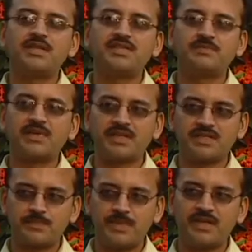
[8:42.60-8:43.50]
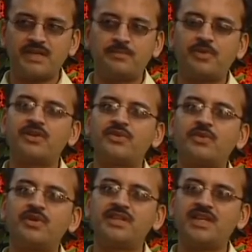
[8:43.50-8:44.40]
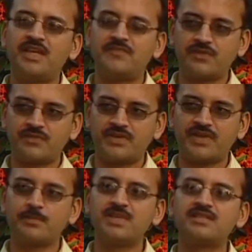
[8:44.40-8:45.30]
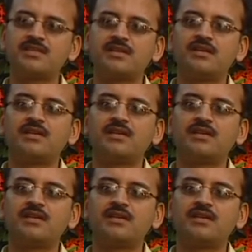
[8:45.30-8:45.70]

These Bhagats play an important role in the lives of the tribals.